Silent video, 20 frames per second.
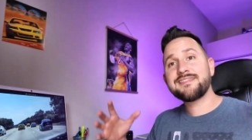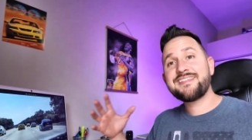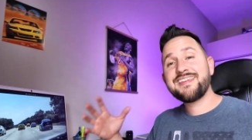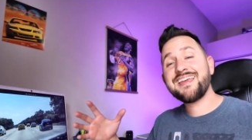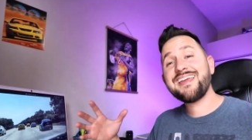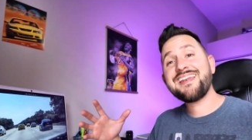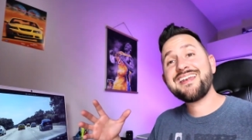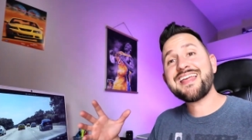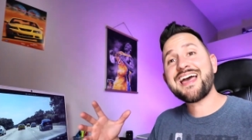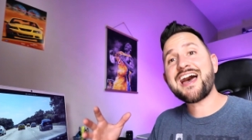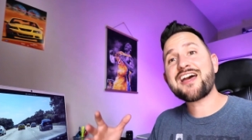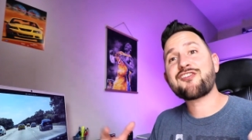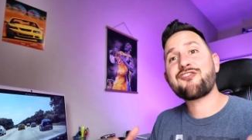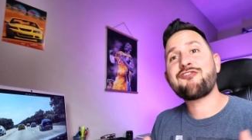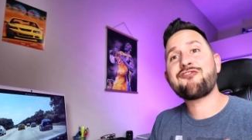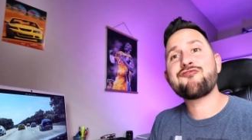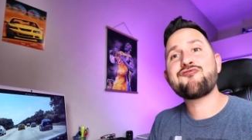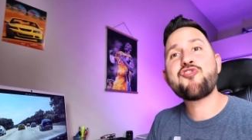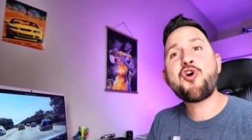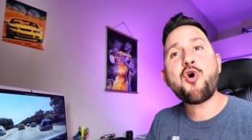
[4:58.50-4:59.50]
Then out
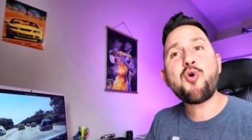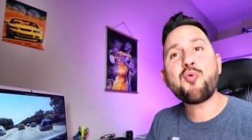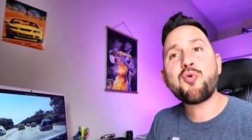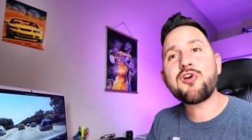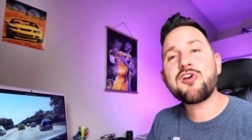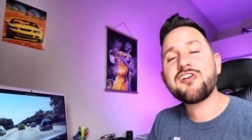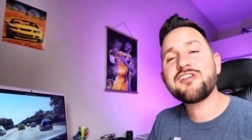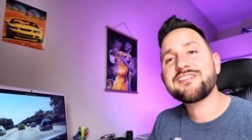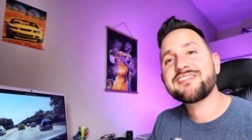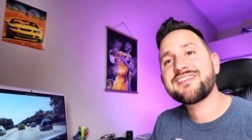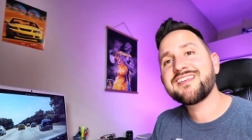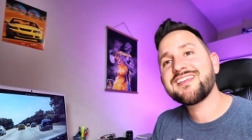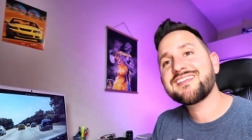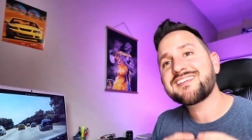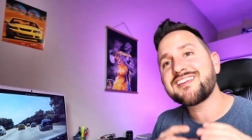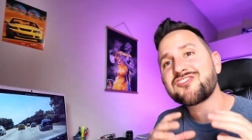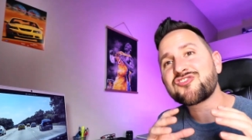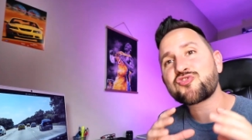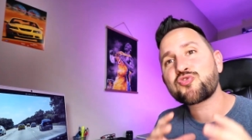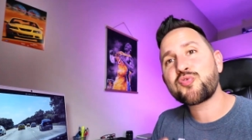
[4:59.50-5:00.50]
of nowhere,
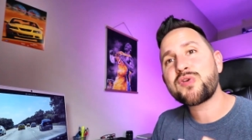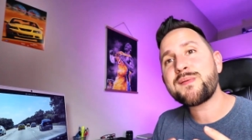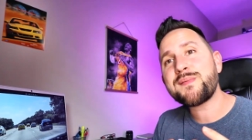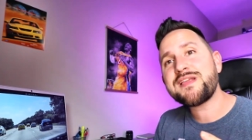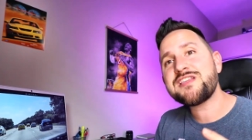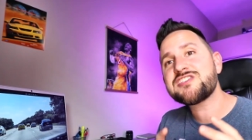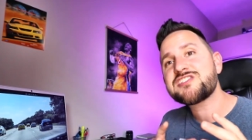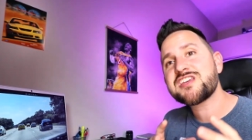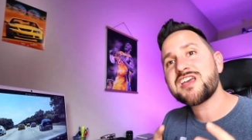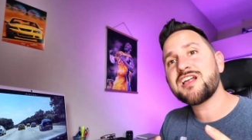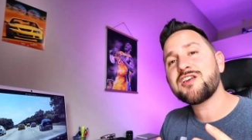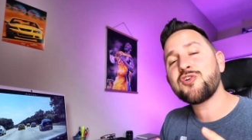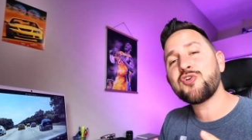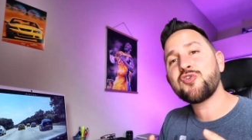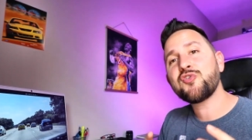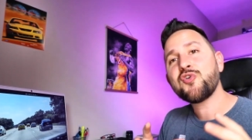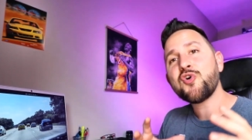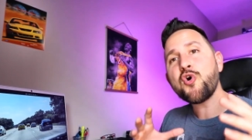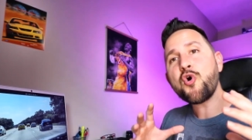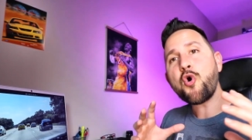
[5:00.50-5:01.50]
this screaming
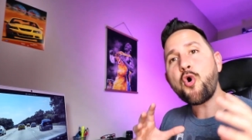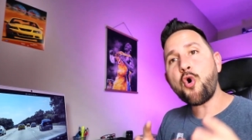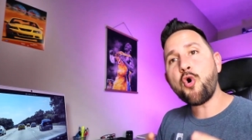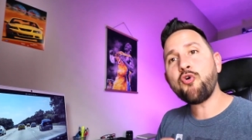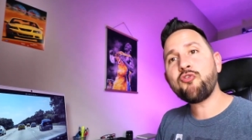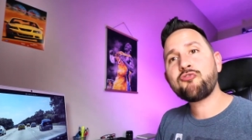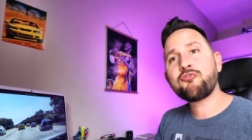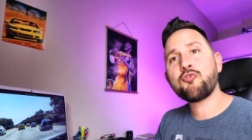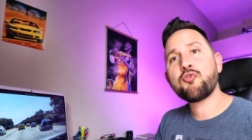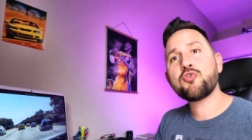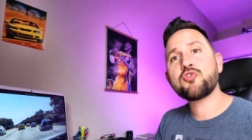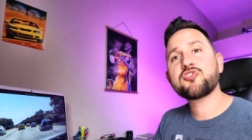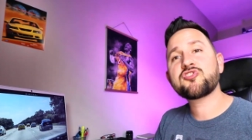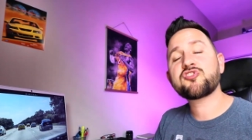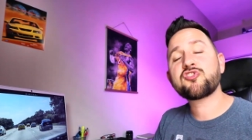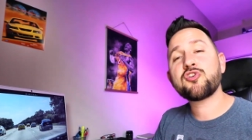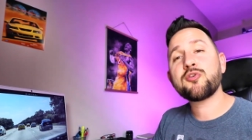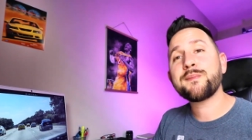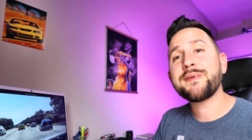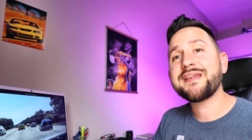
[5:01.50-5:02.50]
yellow 04
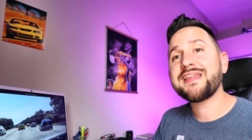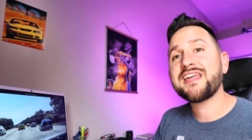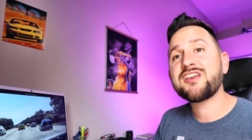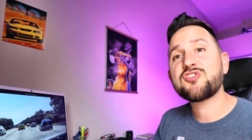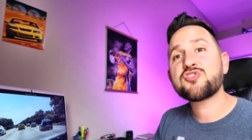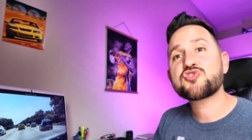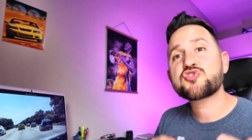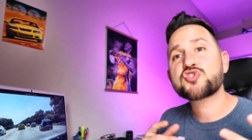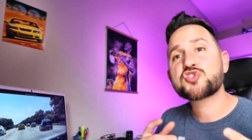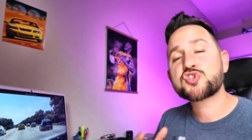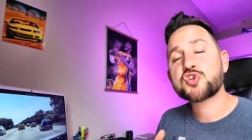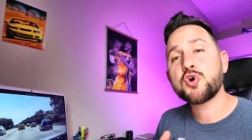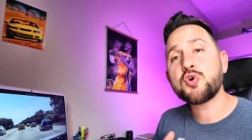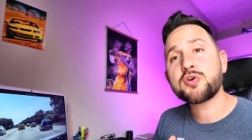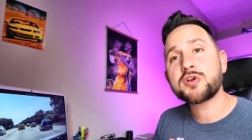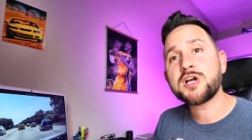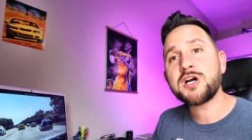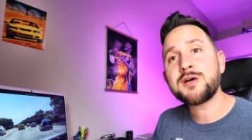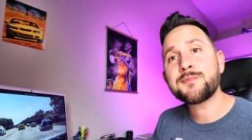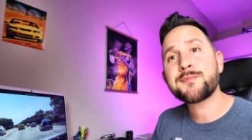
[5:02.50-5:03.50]
Terminator
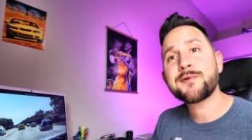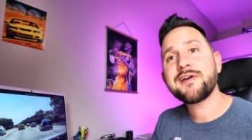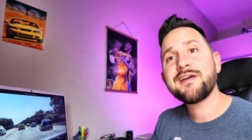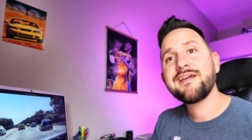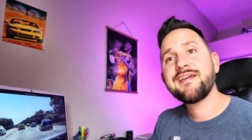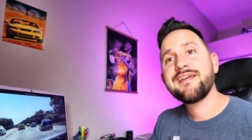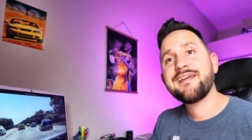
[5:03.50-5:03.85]
showed up